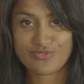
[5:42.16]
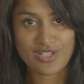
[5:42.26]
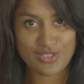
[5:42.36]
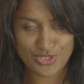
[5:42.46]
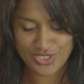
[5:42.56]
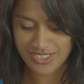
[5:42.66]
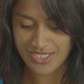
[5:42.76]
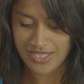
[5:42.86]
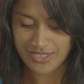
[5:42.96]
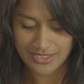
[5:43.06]
of culture
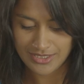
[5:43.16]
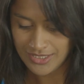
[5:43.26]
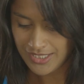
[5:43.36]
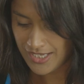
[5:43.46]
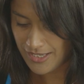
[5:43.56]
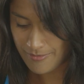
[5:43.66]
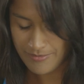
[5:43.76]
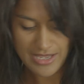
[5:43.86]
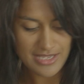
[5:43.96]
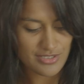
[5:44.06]
together.
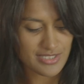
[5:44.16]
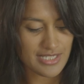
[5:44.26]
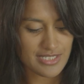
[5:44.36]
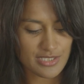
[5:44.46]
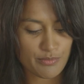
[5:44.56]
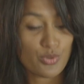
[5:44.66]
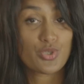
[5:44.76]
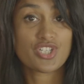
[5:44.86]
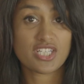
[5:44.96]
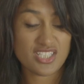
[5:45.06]
As I said, it's a
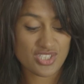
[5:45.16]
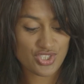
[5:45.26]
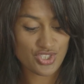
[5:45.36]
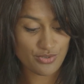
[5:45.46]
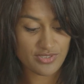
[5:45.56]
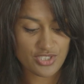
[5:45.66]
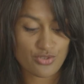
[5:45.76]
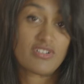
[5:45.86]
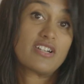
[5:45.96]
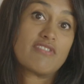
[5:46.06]
Portuguese stew dish,
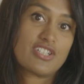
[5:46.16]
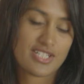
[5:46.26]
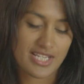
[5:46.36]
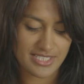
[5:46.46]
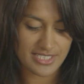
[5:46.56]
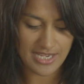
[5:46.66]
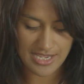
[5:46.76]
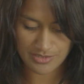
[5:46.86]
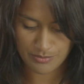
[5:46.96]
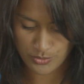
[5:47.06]
or originated
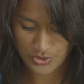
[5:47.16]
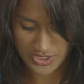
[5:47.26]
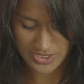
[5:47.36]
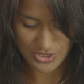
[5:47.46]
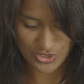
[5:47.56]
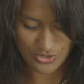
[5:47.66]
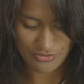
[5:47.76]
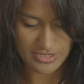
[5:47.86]
as Portuguese stew